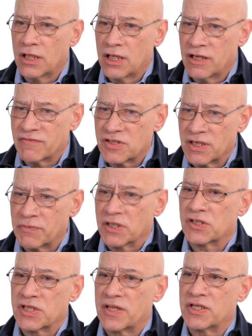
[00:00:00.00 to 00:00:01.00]
If
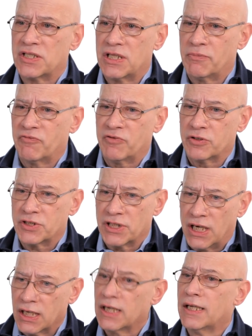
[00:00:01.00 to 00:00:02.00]
something's on the tip of your
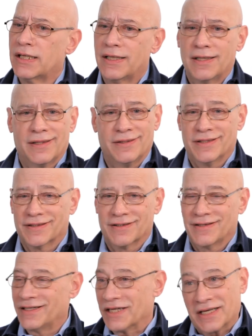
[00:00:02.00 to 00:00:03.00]
tongue and
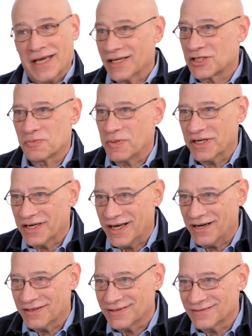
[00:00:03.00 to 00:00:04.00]
you can't spit it
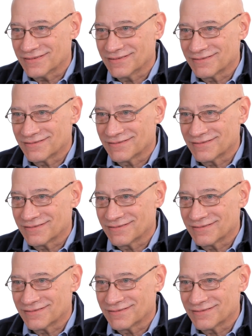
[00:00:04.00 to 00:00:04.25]
out,